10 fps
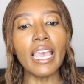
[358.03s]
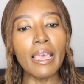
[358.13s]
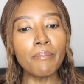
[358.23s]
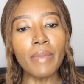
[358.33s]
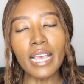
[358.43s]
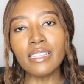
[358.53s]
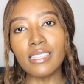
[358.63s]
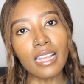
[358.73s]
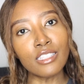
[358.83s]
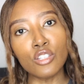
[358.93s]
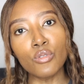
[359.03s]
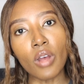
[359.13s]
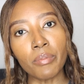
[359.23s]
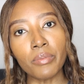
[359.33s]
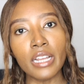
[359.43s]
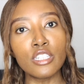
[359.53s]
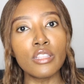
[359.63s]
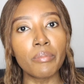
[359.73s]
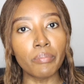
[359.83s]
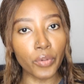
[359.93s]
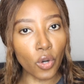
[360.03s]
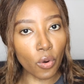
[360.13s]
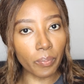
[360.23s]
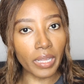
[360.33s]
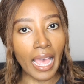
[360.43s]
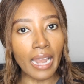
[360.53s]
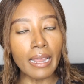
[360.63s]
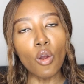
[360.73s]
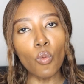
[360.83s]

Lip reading: It makes sense to upgrade to the Pro plan.